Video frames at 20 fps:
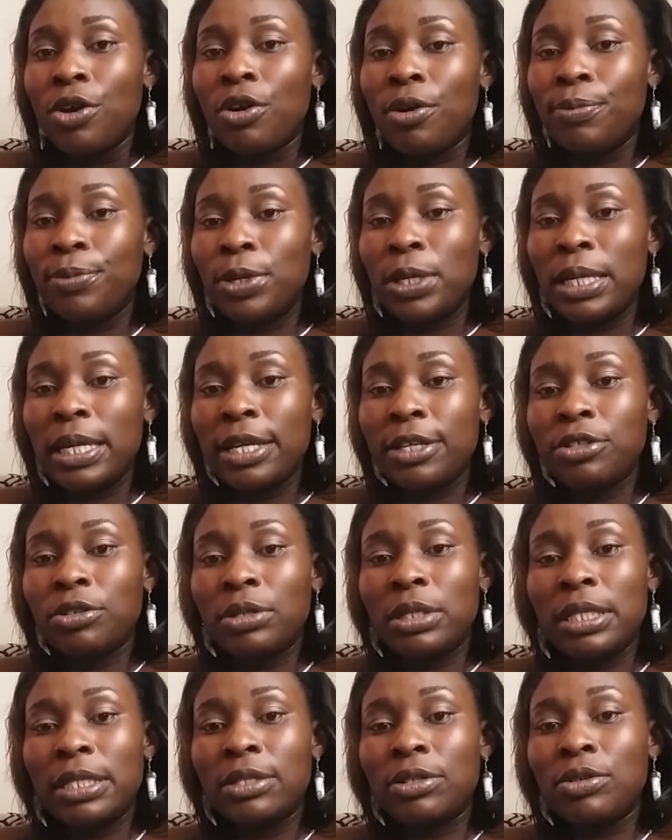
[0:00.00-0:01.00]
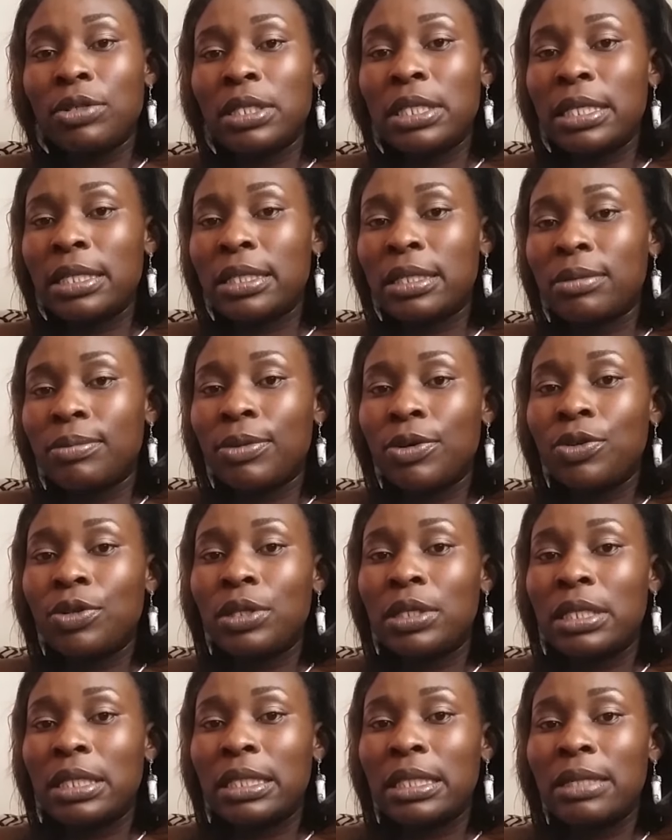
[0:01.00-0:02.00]
Communication is not just
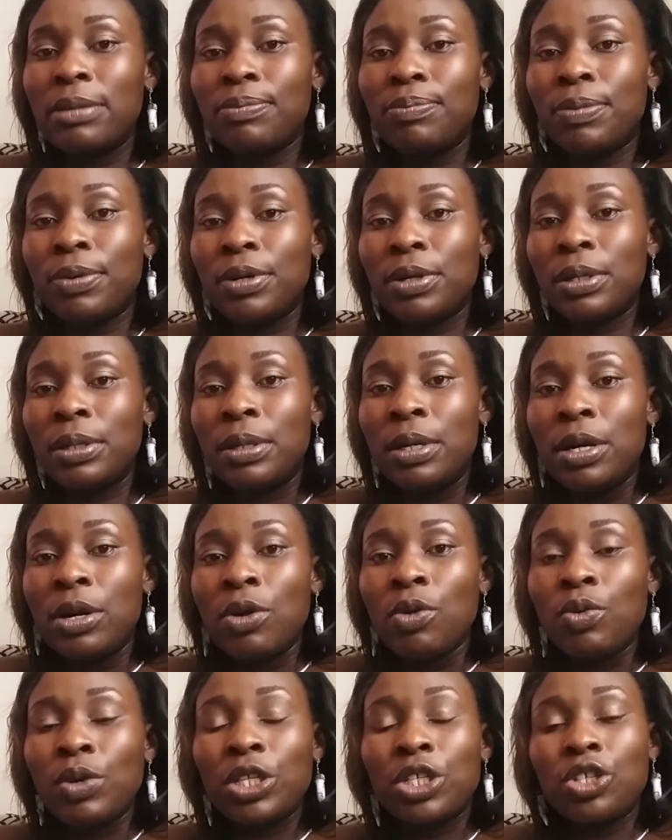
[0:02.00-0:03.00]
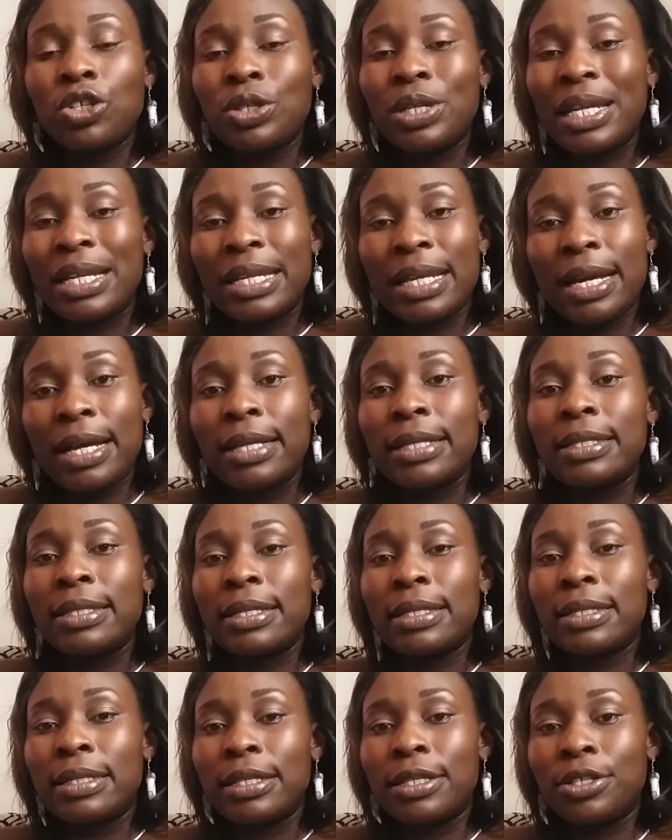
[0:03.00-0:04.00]
about simple question and
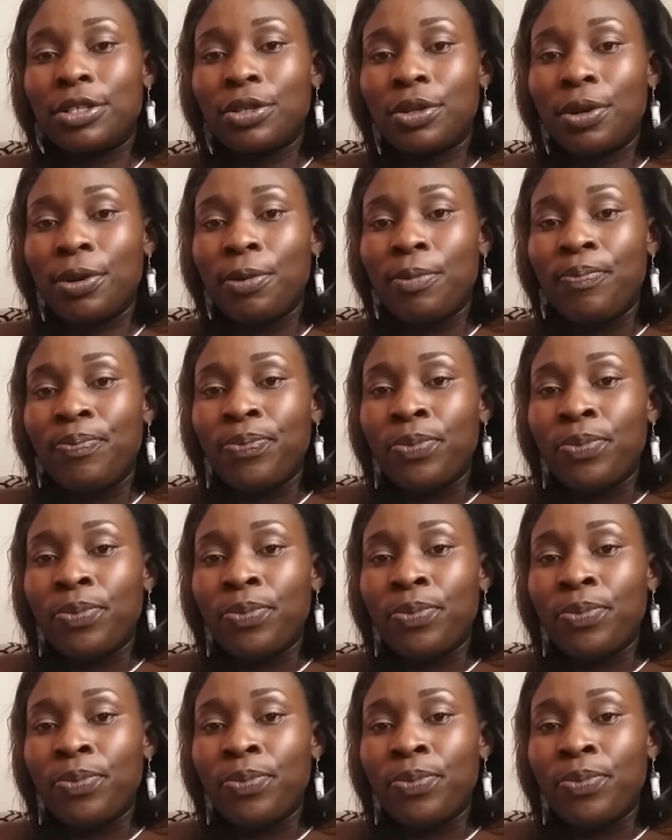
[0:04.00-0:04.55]
answer session.